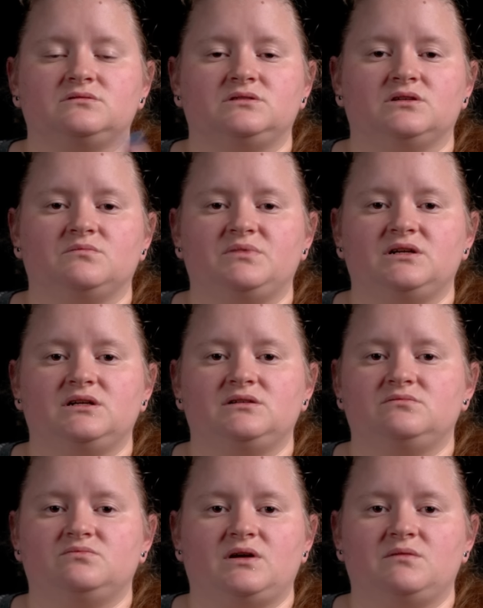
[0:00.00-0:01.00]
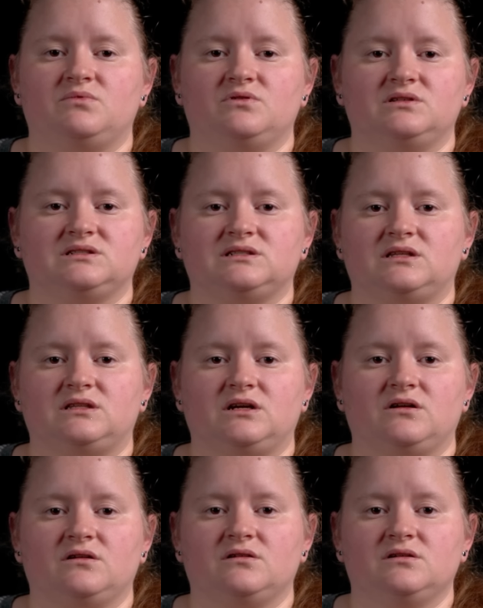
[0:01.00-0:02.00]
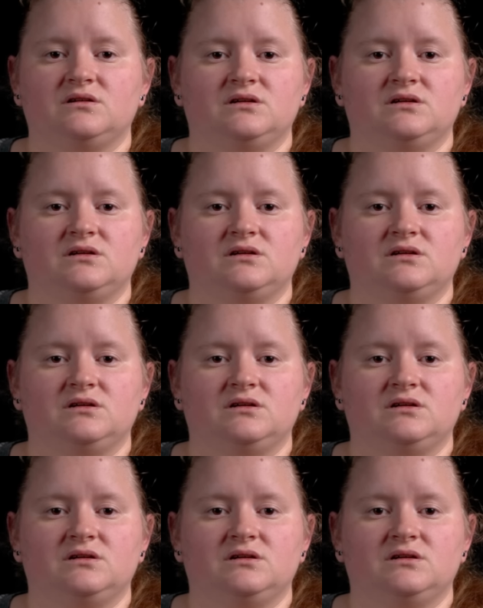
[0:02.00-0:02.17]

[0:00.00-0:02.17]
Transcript: they'll be able to sit there